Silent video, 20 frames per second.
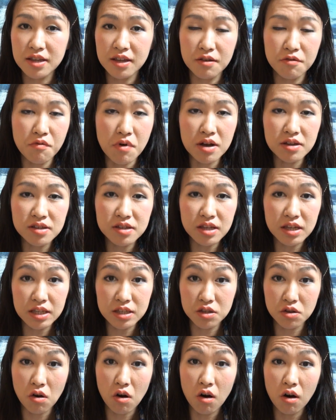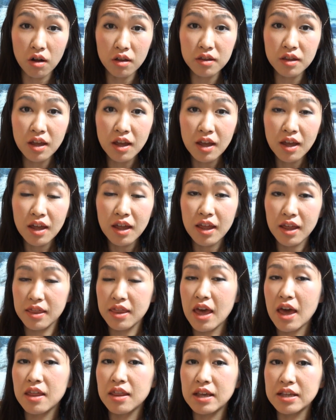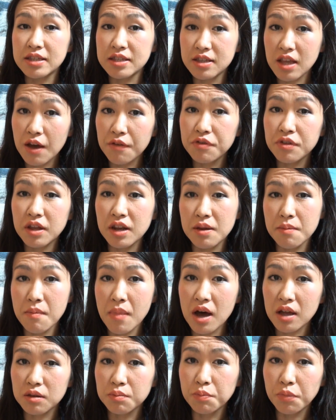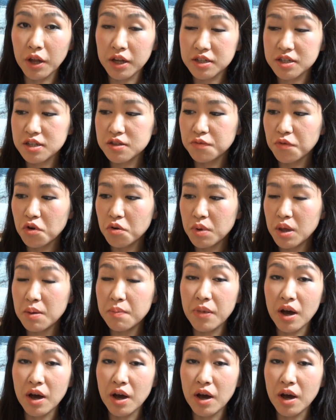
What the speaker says: Like once it's on, then it's definitely matte blushes for me.